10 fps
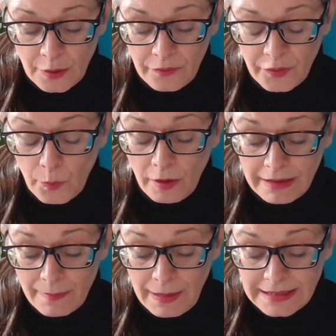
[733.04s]
So if you're
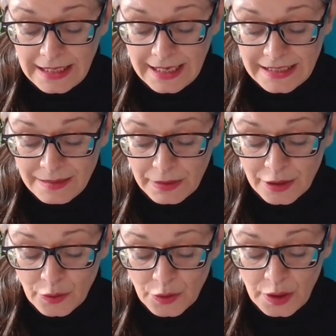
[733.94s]
worrying about delegating
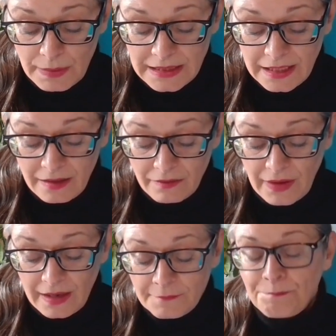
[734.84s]
because you're too
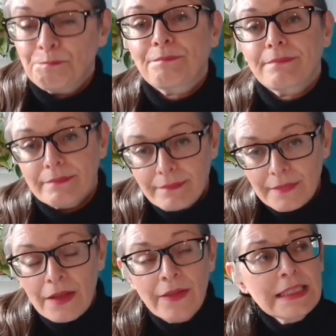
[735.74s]
busy, then
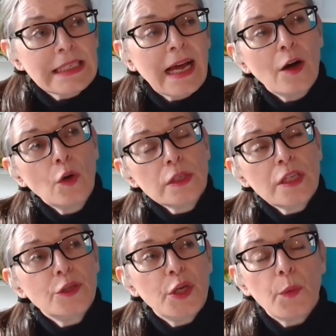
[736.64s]
there's that.
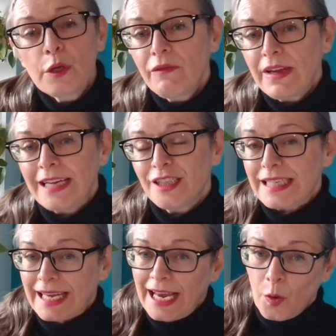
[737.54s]
Also, do you want your VA
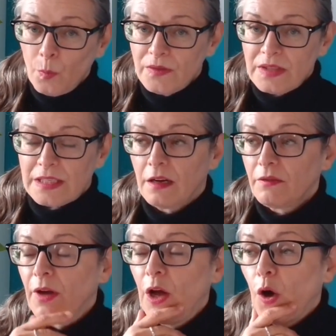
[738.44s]
just to get on with
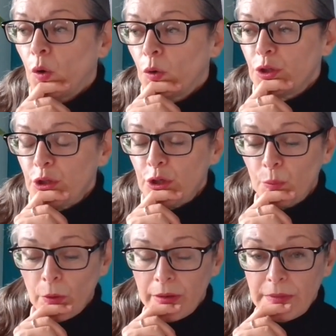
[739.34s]
stuff, or do
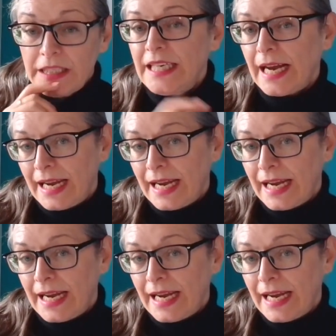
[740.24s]
you want them to